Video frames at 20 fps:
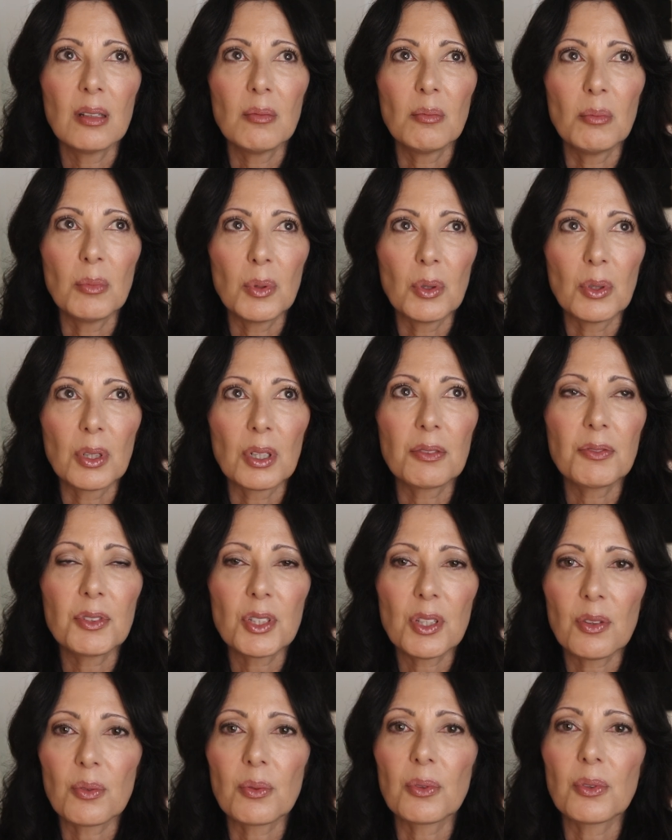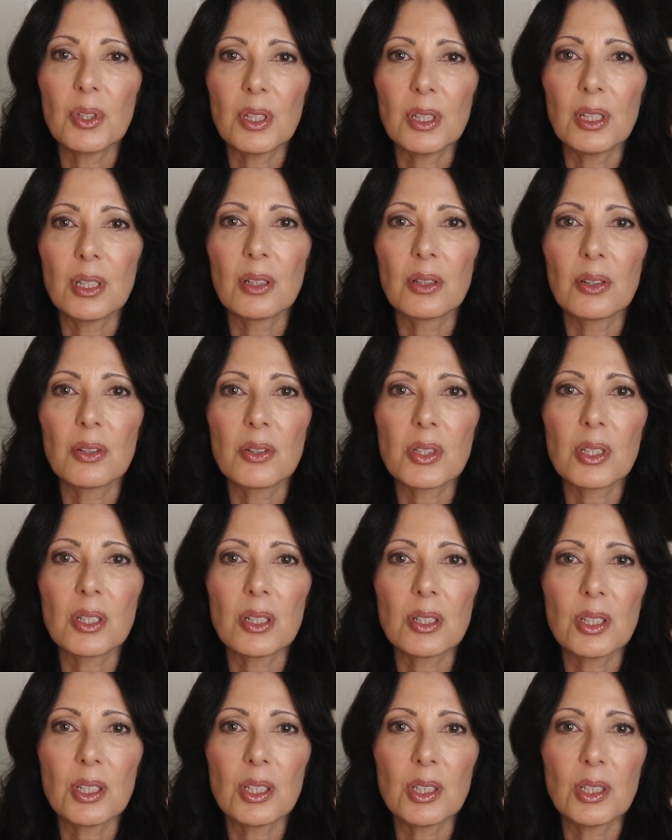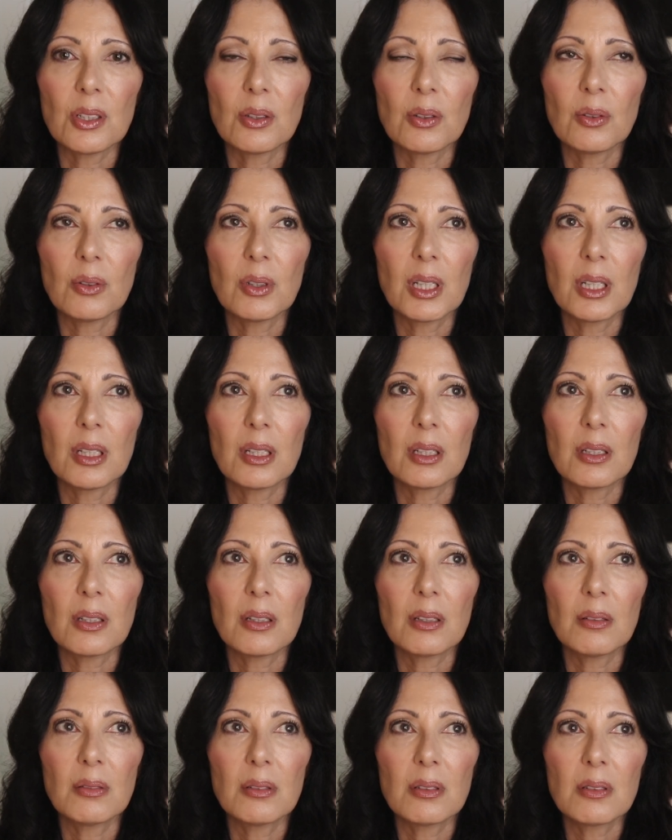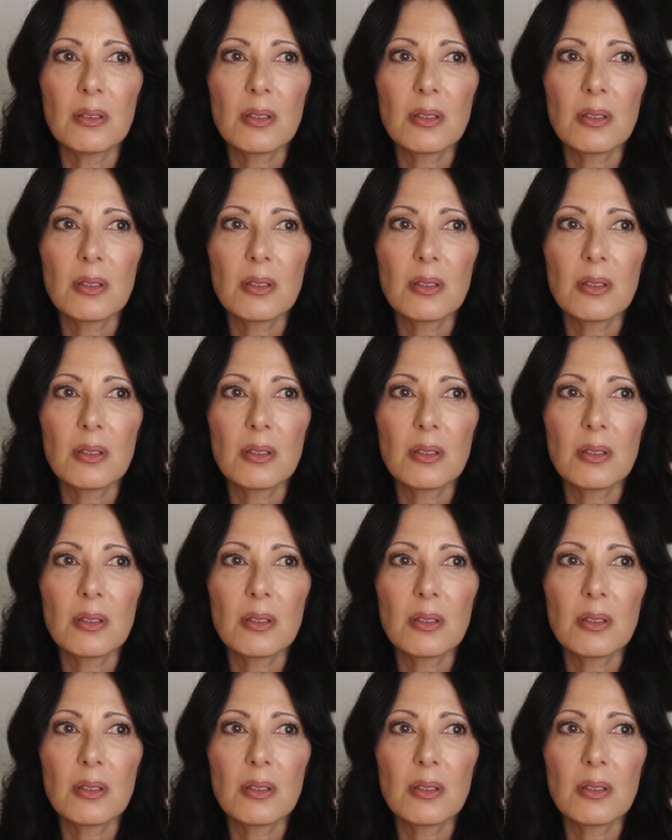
morphed through the years into a